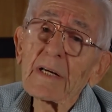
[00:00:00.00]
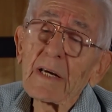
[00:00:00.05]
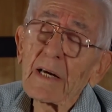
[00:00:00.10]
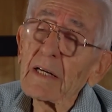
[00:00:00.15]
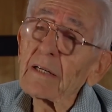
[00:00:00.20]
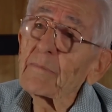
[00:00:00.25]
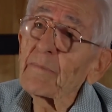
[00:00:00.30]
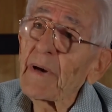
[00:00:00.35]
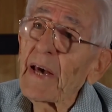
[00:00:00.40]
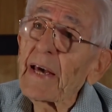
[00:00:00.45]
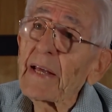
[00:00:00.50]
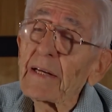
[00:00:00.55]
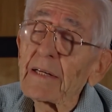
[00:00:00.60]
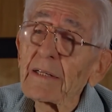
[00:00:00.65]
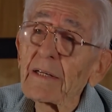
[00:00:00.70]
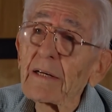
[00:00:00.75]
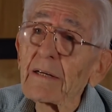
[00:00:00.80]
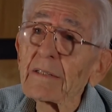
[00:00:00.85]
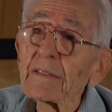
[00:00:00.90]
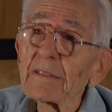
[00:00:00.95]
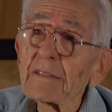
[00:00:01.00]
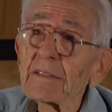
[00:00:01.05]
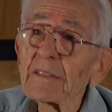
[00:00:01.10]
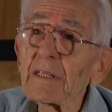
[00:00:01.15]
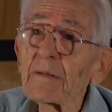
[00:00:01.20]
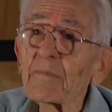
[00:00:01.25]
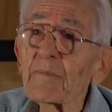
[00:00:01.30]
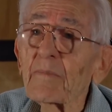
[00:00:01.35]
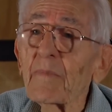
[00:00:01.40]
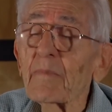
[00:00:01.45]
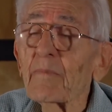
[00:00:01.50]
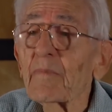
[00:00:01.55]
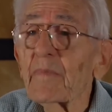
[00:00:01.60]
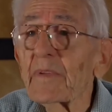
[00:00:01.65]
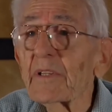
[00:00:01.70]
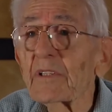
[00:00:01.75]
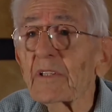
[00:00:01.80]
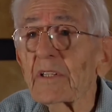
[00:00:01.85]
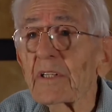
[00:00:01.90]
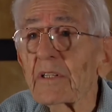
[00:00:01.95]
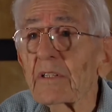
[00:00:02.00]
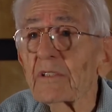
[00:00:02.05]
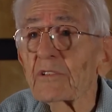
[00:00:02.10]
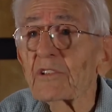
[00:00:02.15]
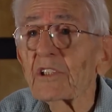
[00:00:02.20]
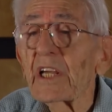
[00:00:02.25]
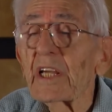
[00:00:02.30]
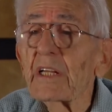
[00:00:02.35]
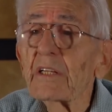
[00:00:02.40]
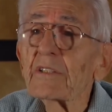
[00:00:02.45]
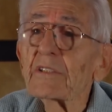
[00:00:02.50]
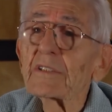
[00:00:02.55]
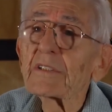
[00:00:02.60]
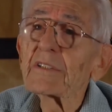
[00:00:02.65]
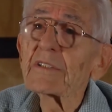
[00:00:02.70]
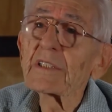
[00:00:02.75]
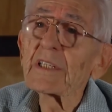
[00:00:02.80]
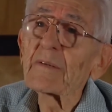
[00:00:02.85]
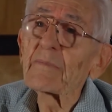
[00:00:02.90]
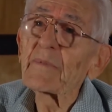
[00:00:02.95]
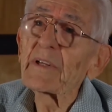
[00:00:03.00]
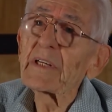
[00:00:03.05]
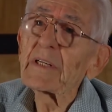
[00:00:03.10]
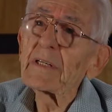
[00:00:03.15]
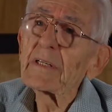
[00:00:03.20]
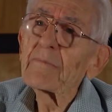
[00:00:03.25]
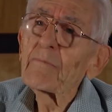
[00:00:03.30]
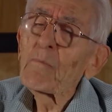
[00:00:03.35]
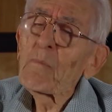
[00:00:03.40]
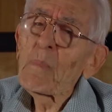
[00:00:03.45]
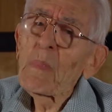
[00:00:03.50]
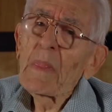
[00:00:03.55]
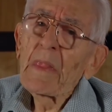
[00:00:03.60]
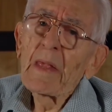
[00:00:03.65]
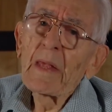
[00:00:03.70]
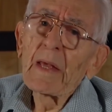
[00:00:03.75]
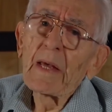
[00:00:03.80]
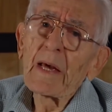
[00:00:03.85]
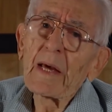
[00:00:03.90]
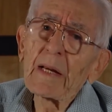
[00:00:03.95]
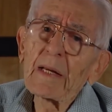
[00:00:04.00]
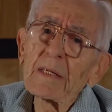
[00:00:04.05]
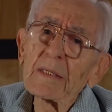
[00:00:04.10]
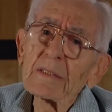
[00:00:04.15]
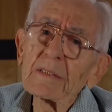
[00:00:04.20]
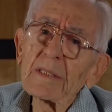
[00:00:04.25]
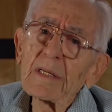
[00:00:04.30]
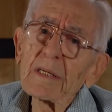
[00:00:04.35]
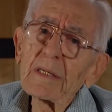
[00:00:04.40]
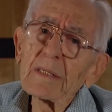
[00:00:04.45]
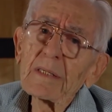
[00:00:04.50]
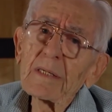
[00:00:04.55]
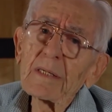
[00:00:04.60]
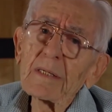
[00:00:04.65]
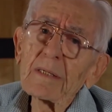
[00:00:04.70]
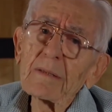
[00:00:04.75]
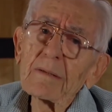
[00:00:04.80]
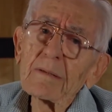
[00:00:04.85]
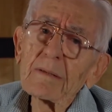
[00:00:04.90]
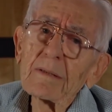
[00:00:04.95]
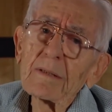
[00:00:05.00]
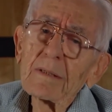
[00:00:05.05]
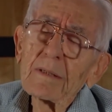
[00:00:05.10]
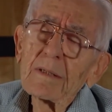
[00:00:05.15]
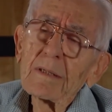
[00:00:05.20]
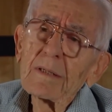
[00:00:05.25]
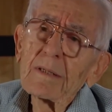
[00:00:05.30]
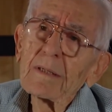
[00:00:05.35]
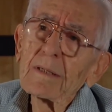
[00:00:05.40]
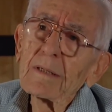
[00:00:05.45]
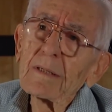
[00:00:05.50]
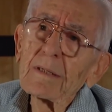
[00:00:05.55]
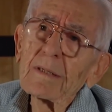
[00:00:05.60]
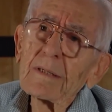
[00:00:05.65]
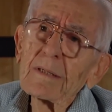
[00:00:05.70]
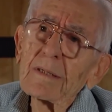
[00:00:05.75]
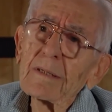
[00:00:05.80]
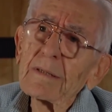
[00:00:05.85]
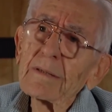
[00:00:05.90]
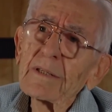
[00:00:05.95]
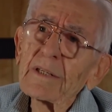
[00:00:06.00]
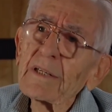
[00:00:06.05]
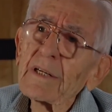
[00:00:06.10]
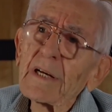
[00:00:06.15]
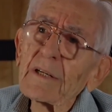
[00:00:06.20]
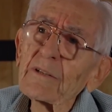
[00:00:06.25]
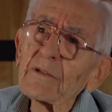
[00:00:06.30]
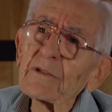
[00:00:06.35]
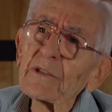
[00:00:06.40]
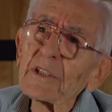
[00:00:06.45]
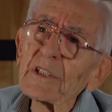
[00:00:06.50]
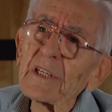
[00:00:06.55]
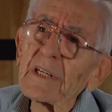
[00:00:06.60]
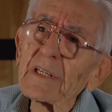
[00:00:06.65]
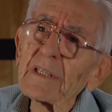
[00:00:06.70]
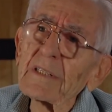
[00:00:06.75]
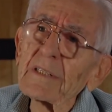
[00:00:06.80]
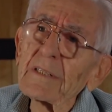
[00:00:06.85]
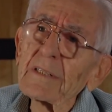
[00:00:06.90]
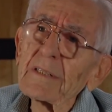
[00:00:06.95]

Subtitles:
had a patent on some little change or something. And I said, they're not using it